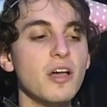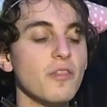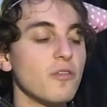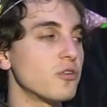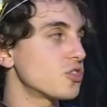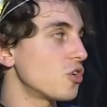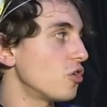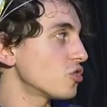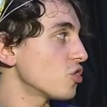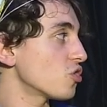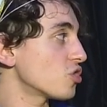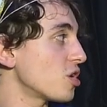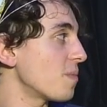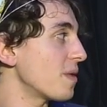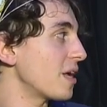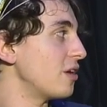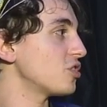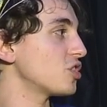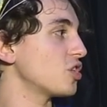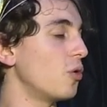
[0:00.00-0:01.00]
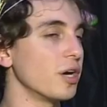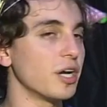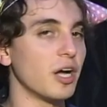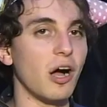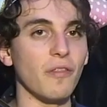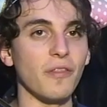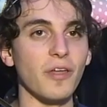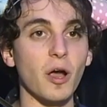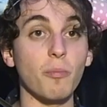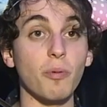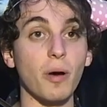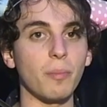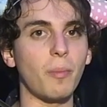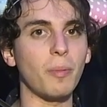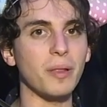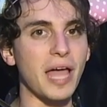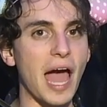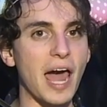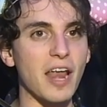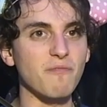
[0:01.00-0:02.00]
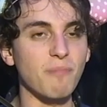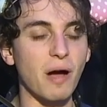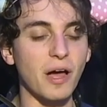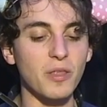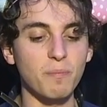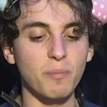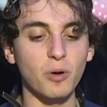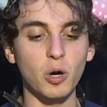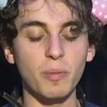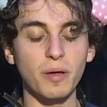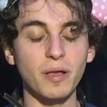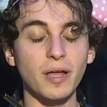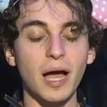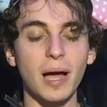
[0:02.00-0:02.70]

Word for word: There's also something else going on there, probably added by the bourbon.